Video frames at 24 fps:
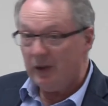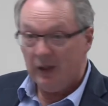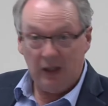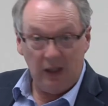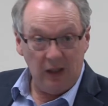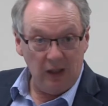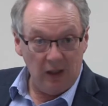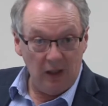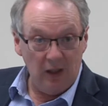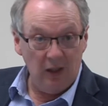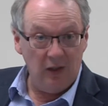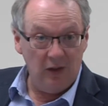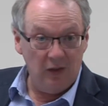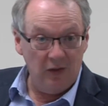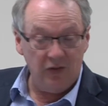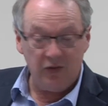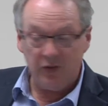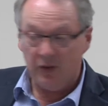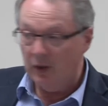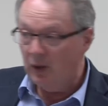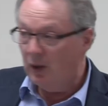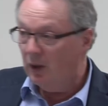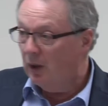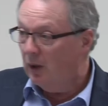He
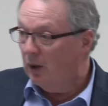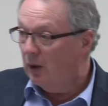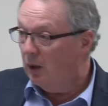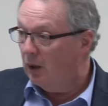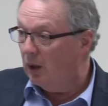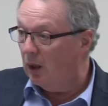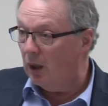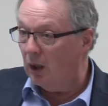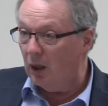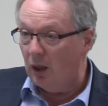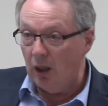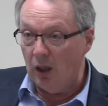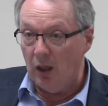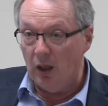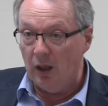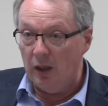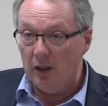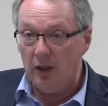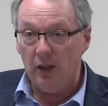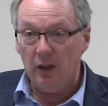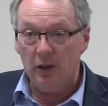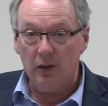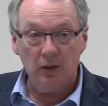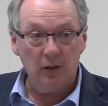is
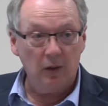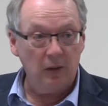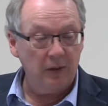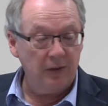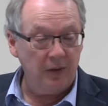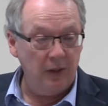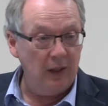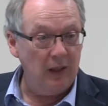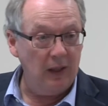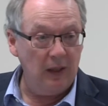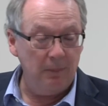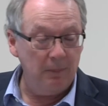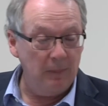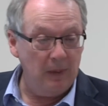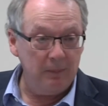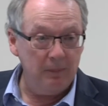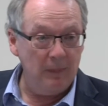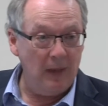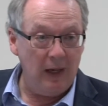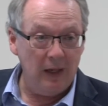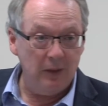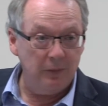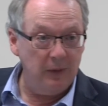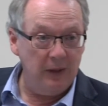in her thing, but
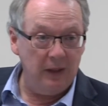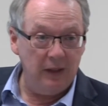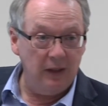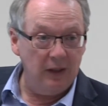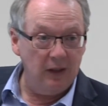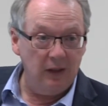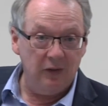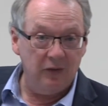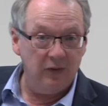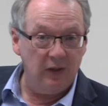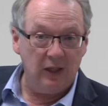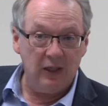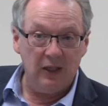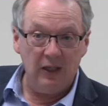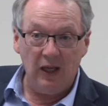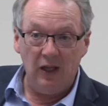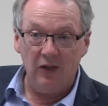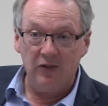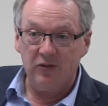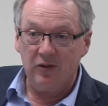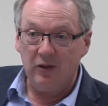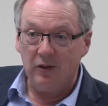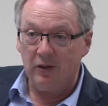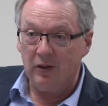my reading is that
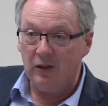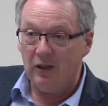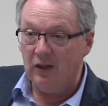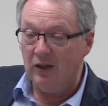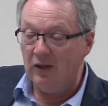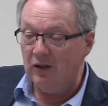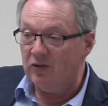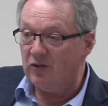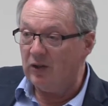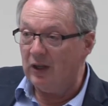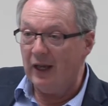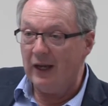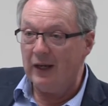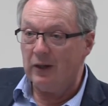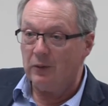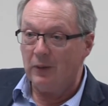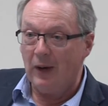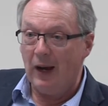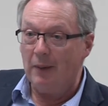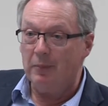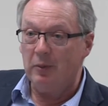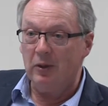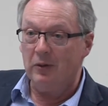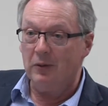Gensler is like
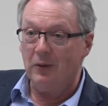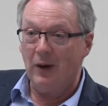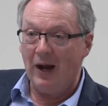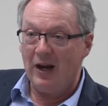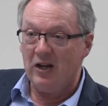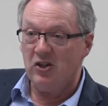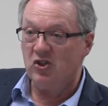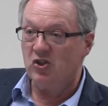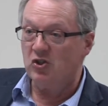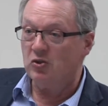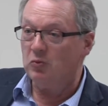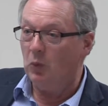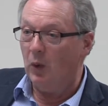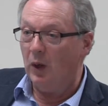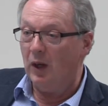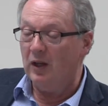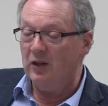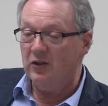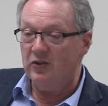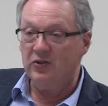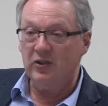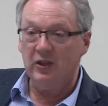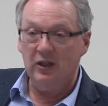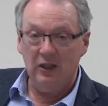Robert Reich
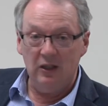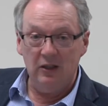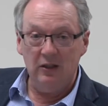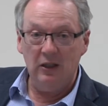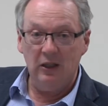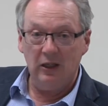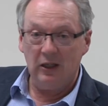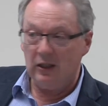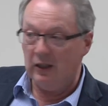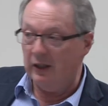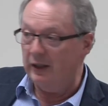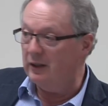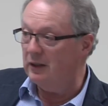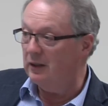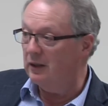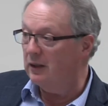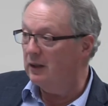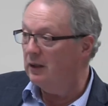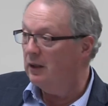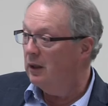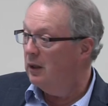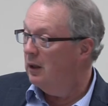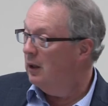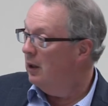was in the
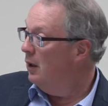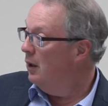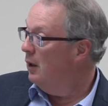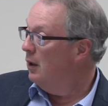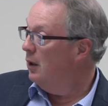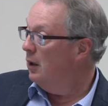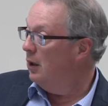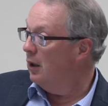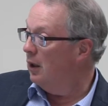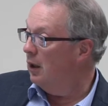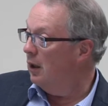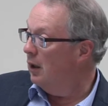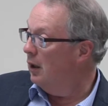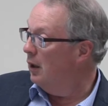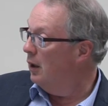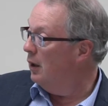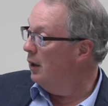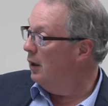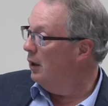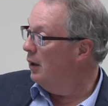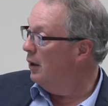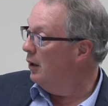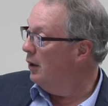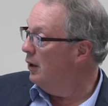Clinton
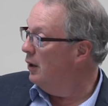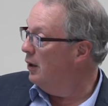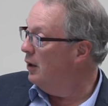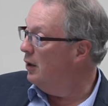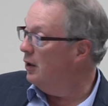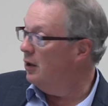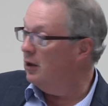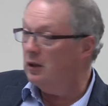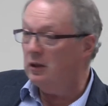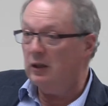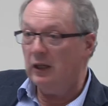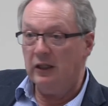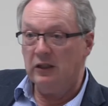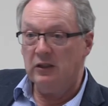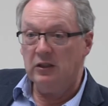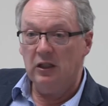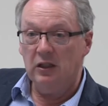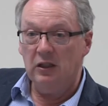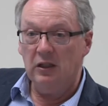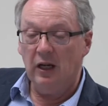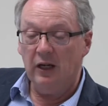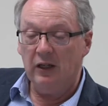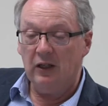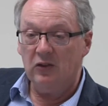
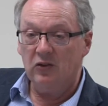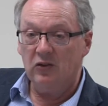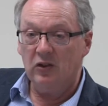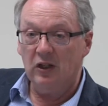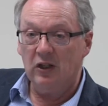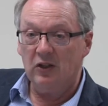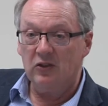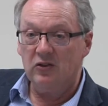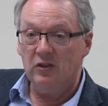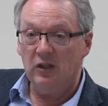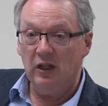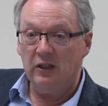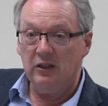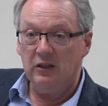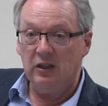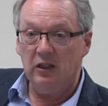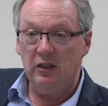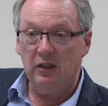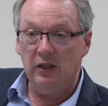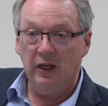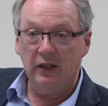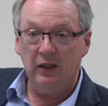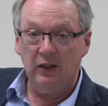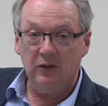
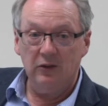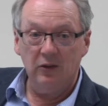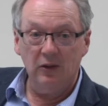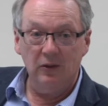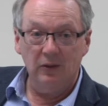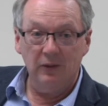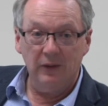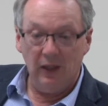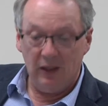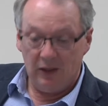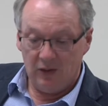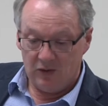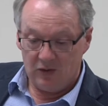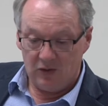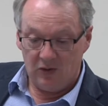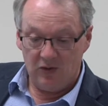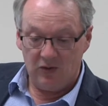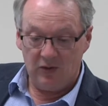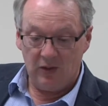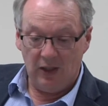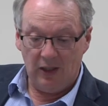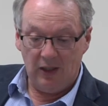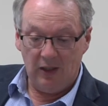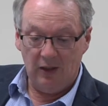1996-1992. That is to
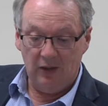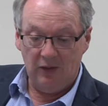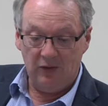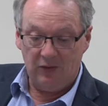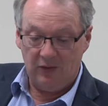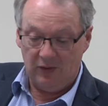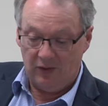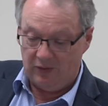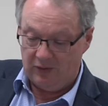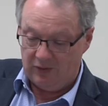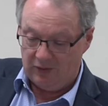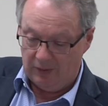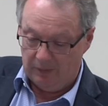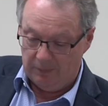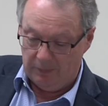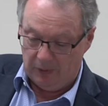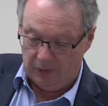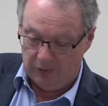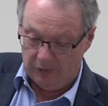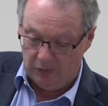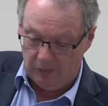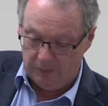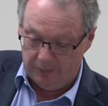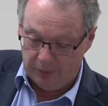say, he's the
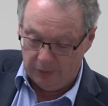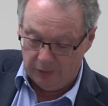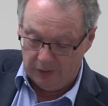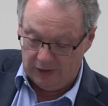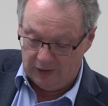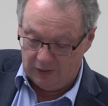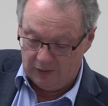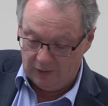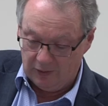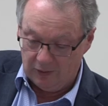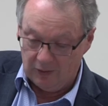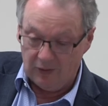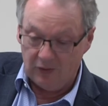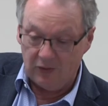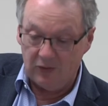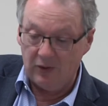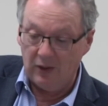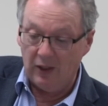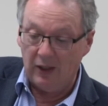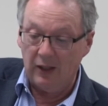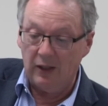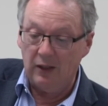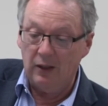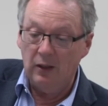symbol you point to
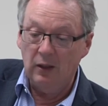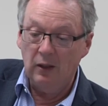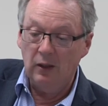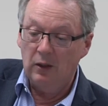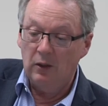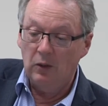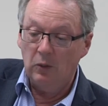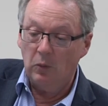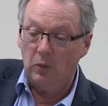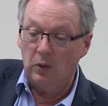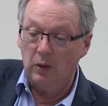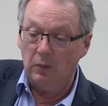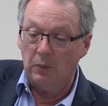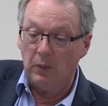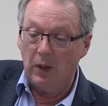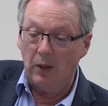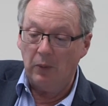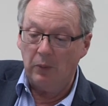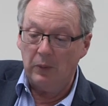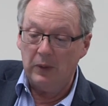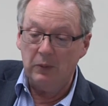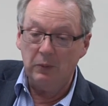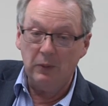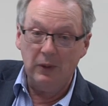say,
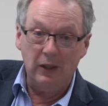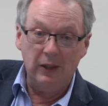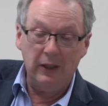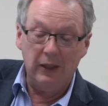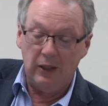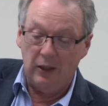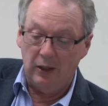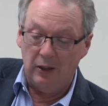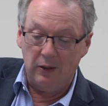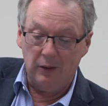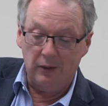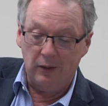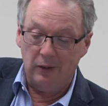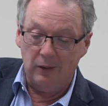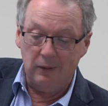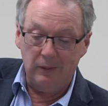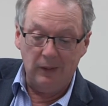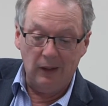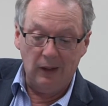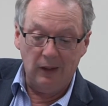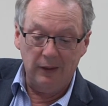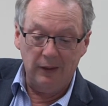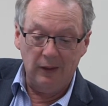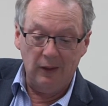well, we really hear you.
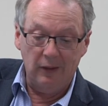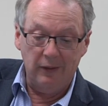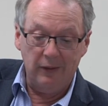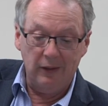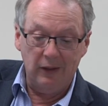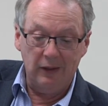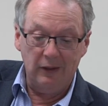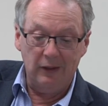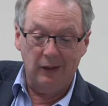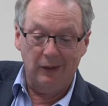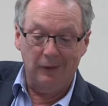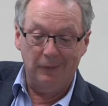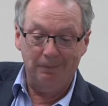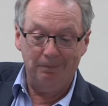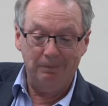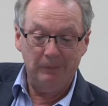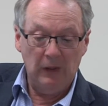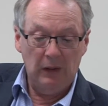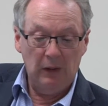Well, no, they don't.